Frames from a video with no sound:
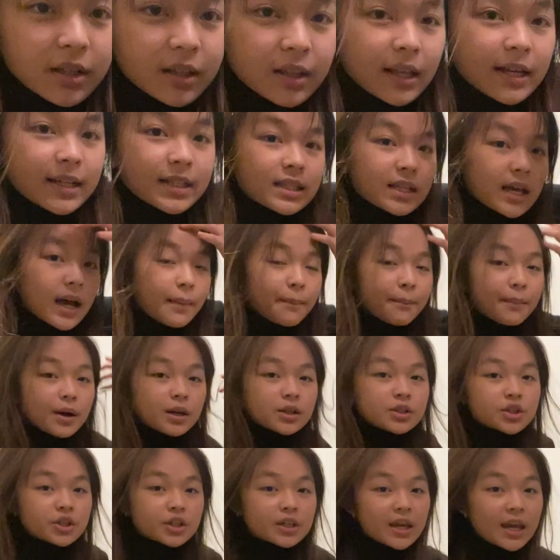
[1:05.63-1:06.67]
let's
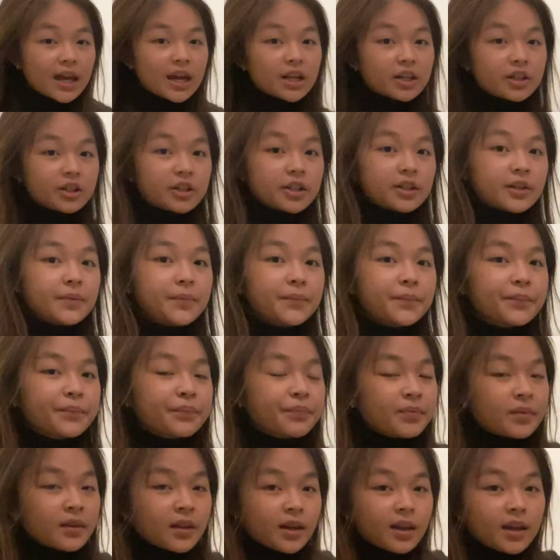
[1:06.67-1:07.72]
unbox together.
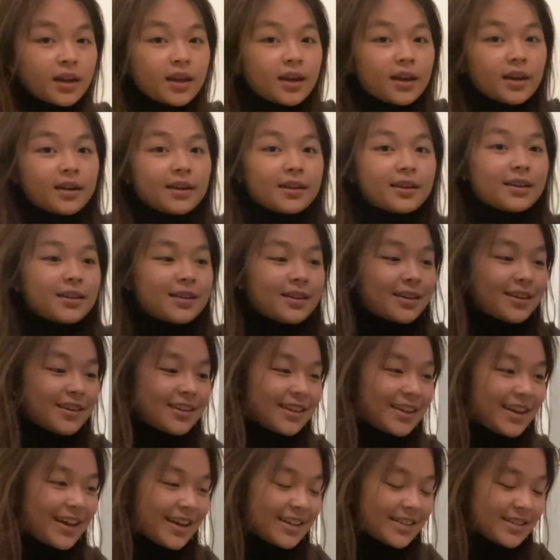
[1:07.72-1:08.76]

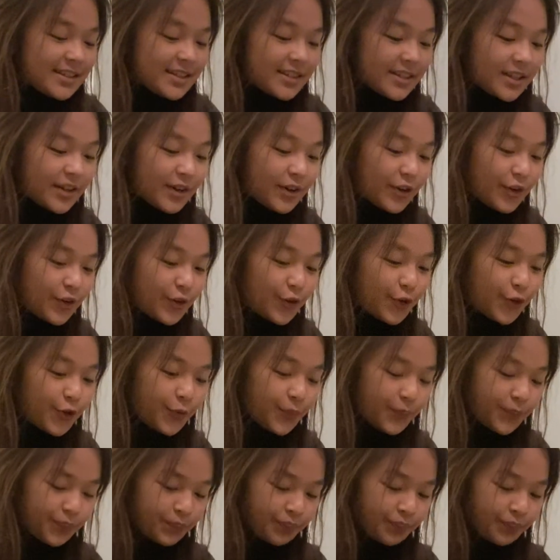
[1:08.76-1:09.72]
Okay, so